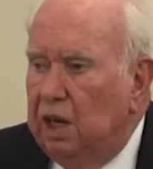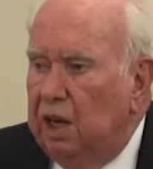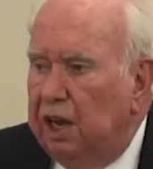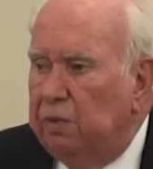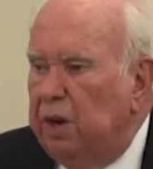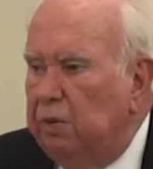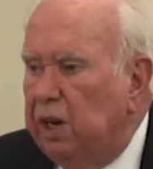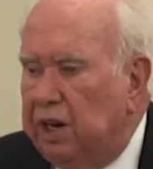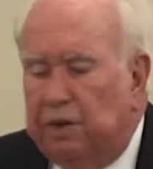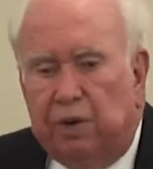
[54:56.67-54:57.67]
And we
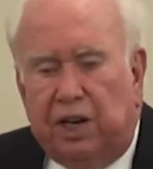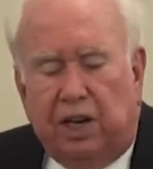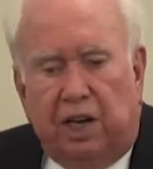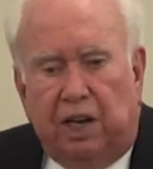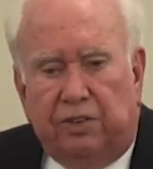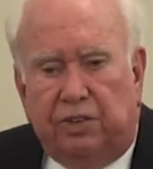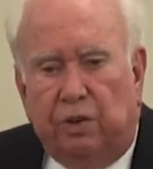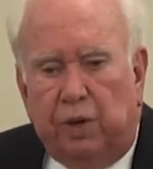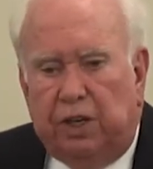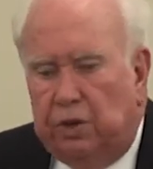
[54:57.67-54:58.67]
really realized that
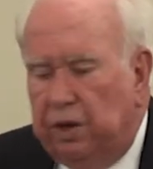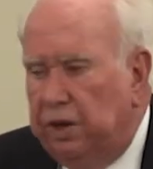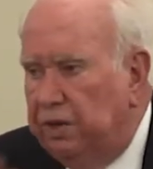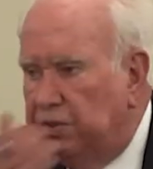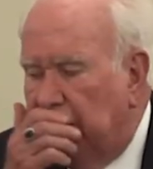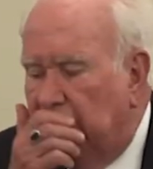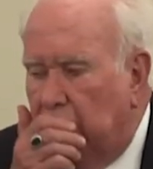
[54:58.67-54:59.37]
we couldn't